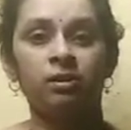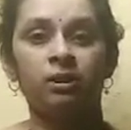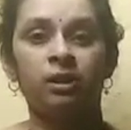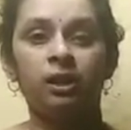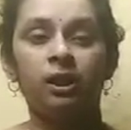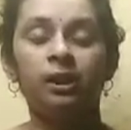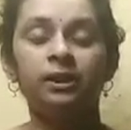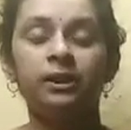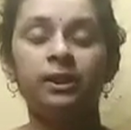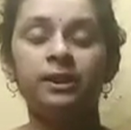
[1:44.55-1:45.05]

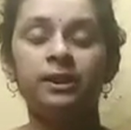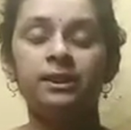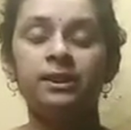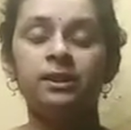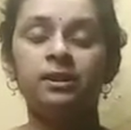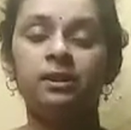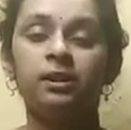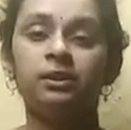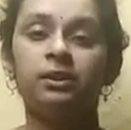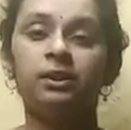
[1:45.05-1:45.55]
That is
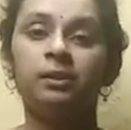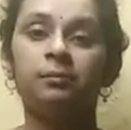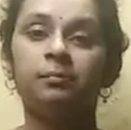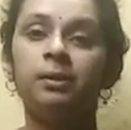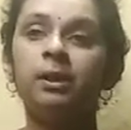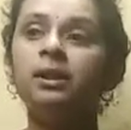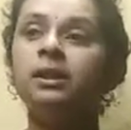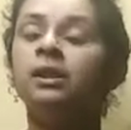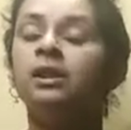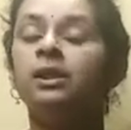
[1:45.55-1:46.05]
nothing
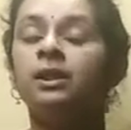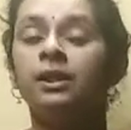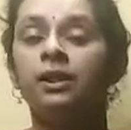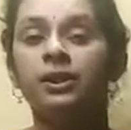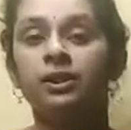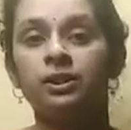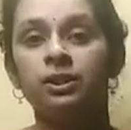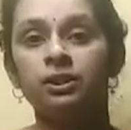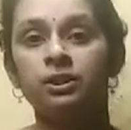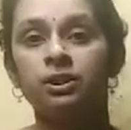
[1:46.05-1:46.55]
but
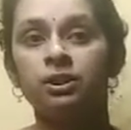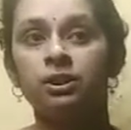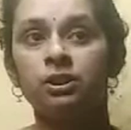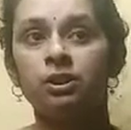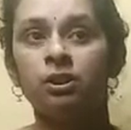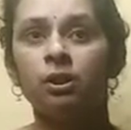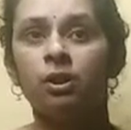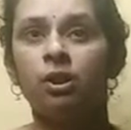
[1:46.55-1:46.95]
rust.